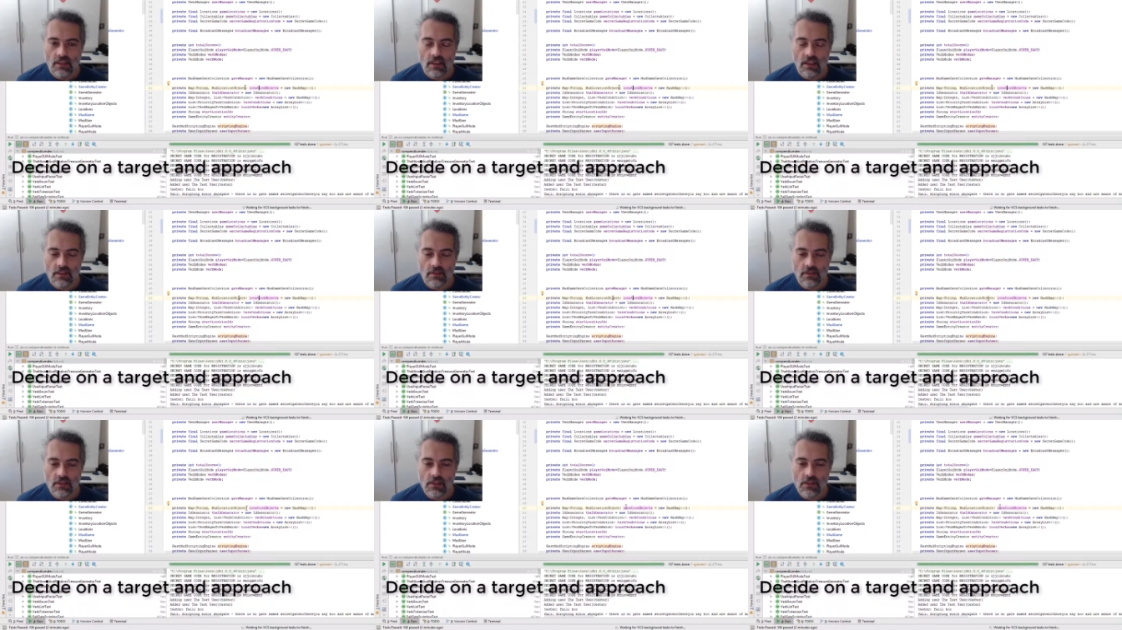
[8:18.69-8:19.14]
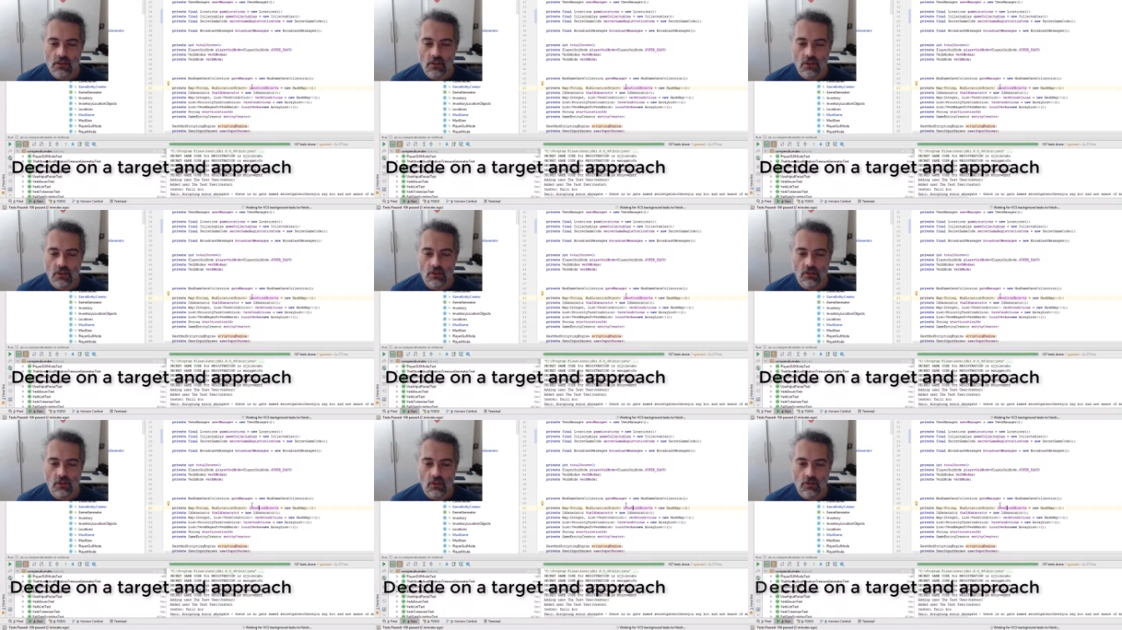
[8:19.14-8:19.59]
if it's
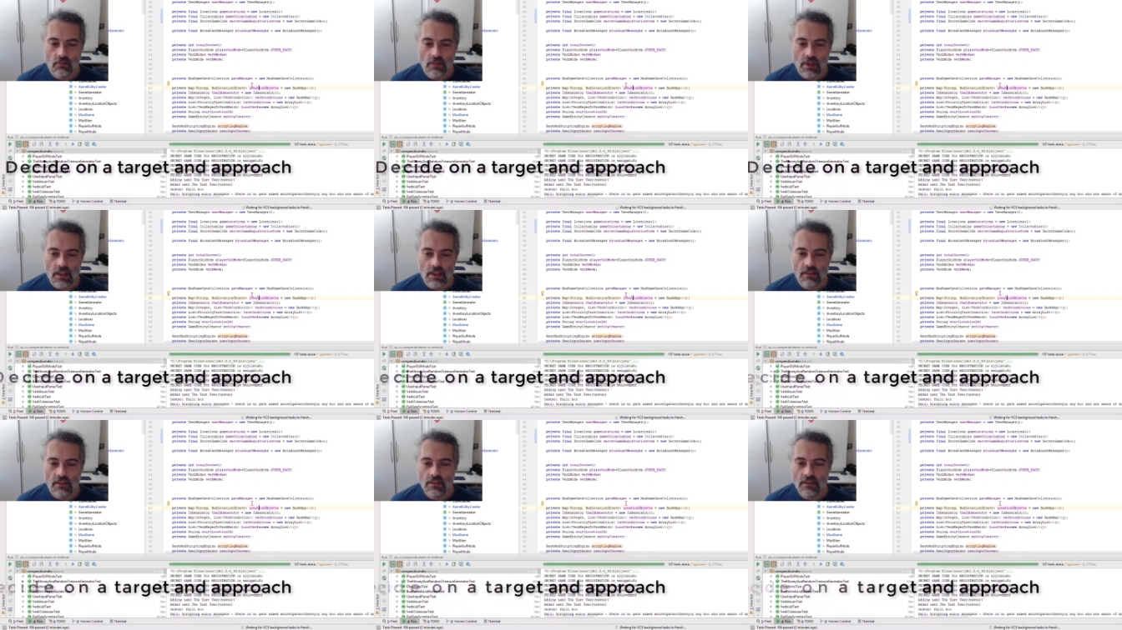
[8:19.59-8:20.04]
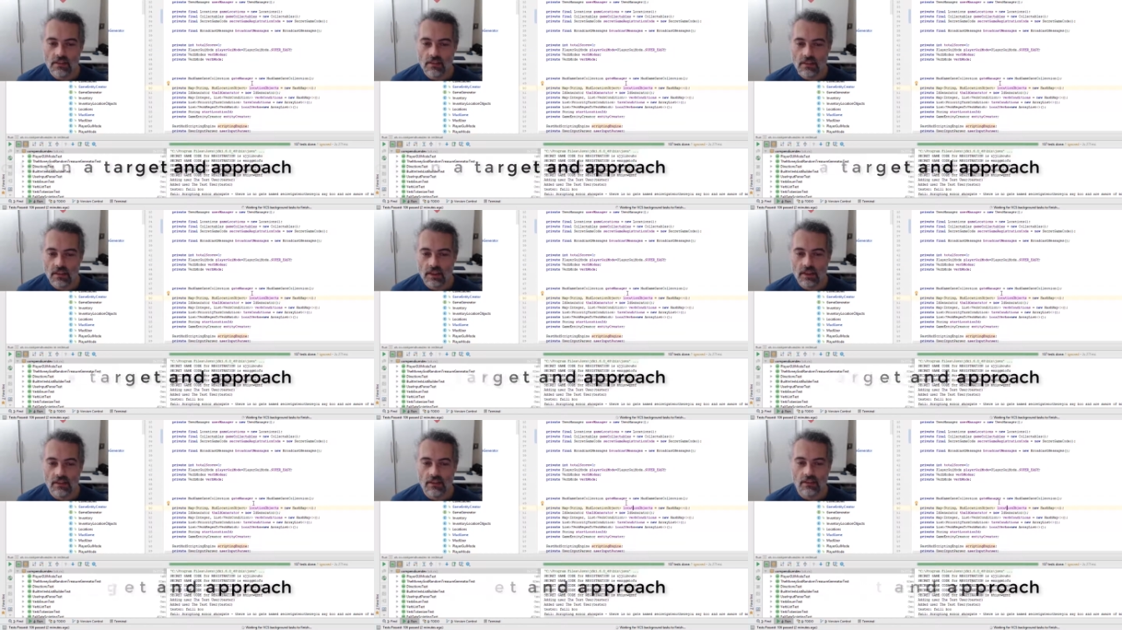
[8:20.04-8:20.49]
got a lot of methods,
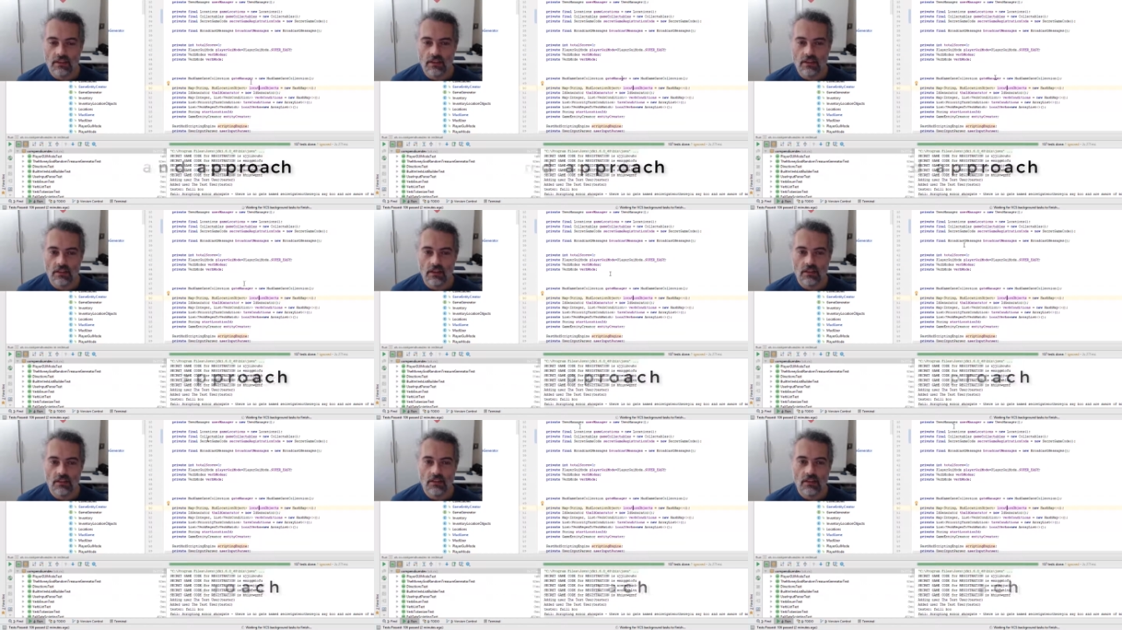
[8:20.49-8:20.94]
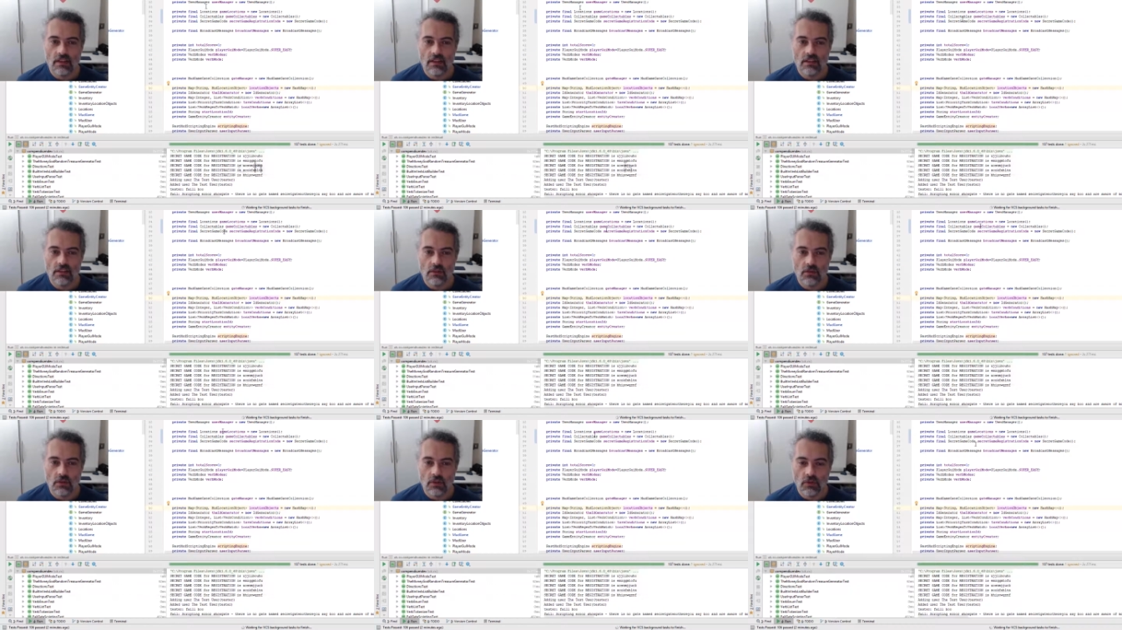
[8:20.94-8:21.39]
I'm going to turn that
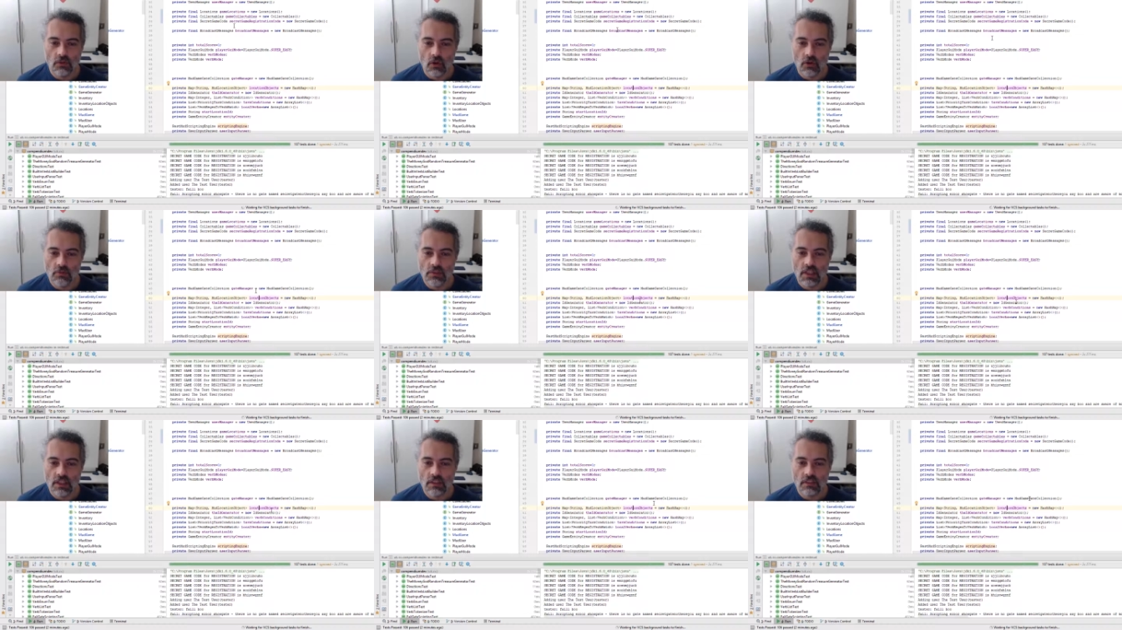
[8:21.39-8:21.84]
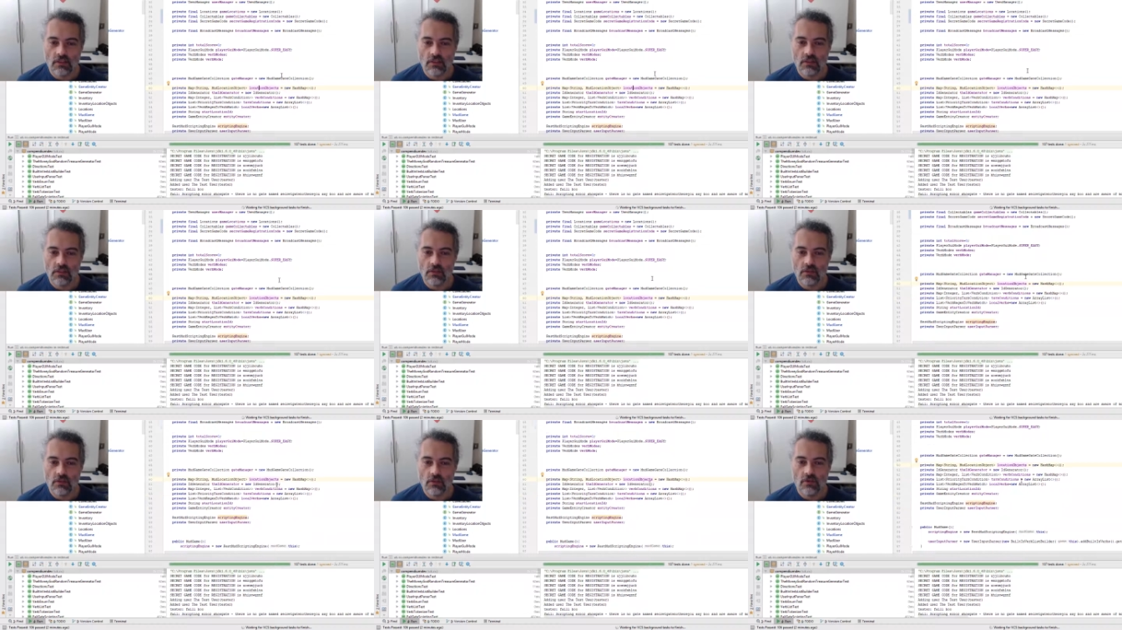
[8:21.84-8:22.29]
into an object on
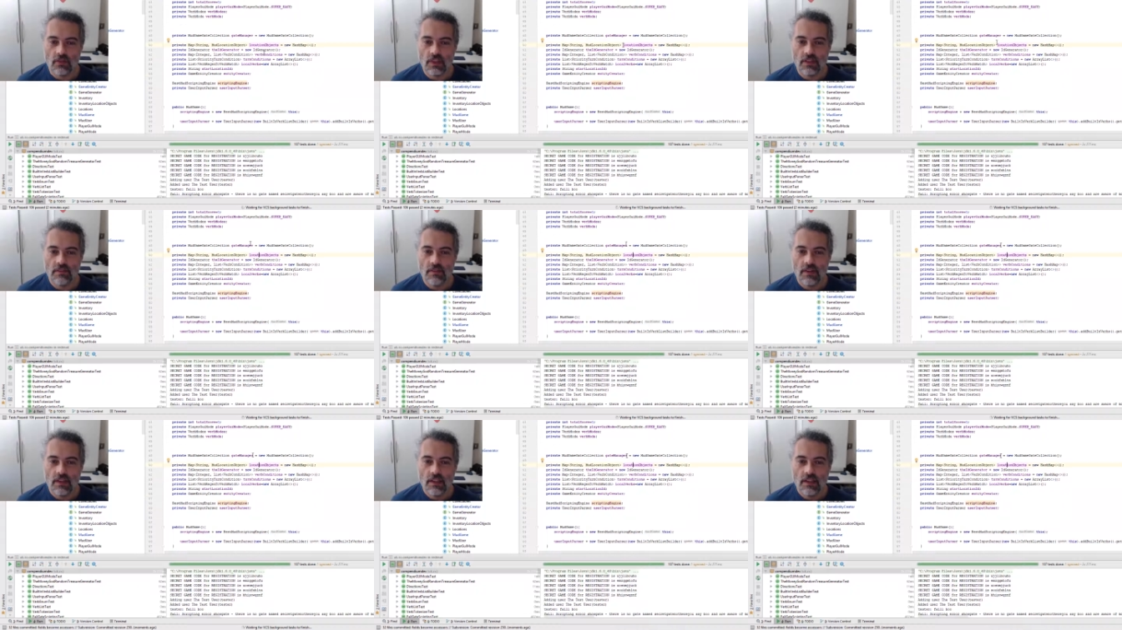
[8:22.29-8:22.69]
its own right.